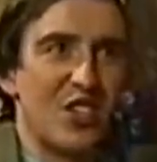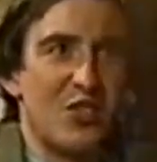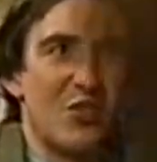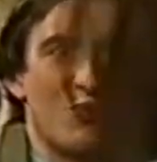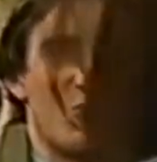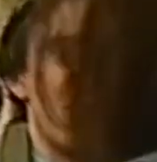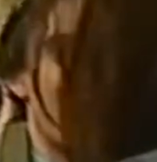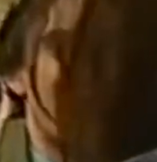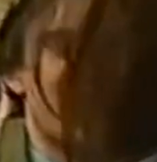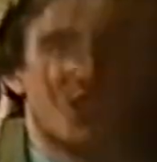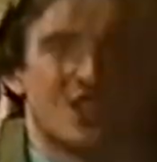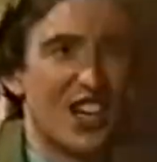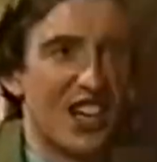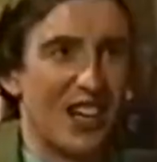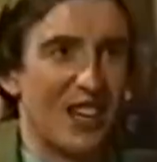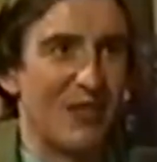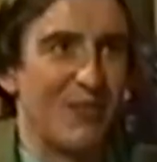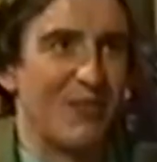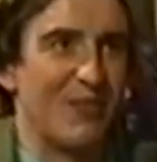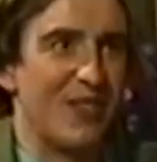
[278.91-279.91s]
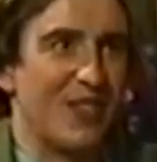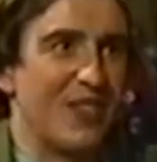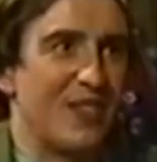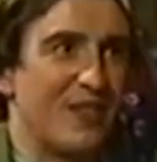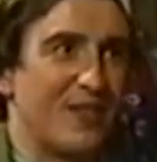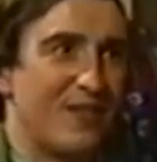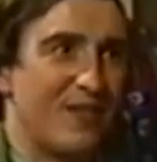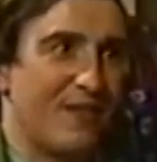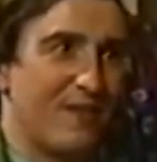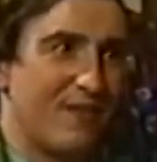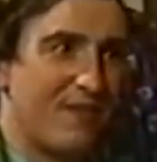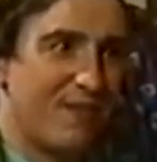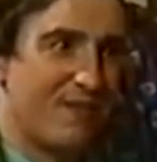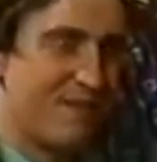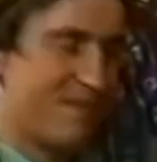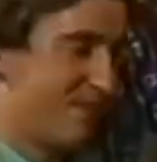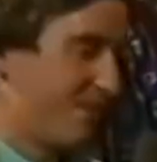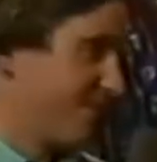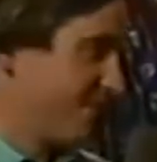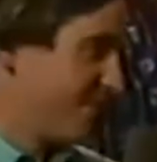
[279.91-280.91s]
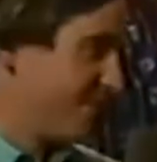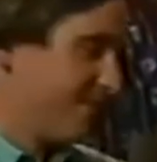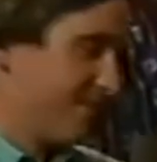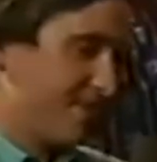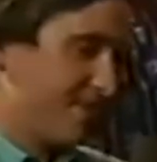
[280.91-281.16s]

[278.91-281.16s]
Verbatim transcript: You shall him. Thank you.